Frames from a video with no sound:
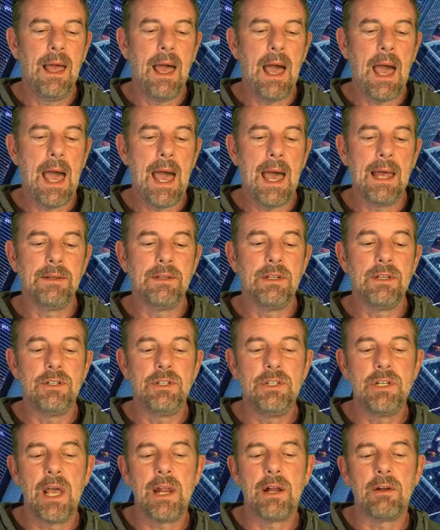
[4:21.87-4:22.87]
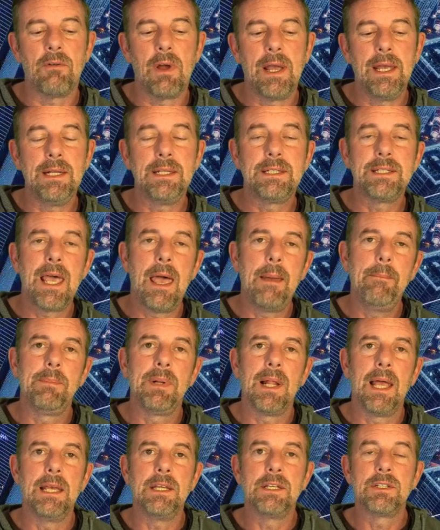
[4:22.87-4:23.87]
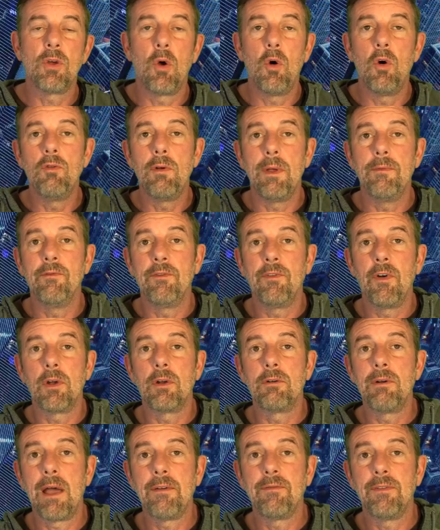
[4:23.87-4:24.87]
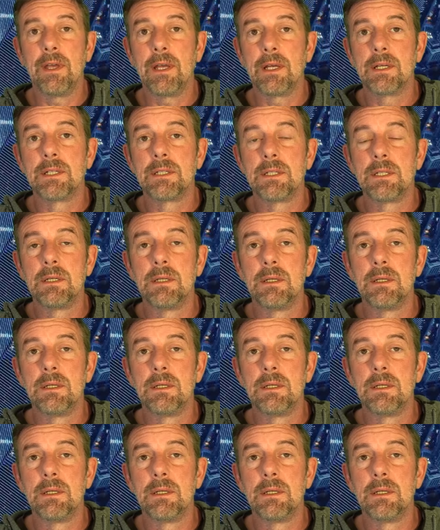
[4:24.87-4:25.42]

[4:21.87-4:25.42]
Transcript: and generate templates or infographics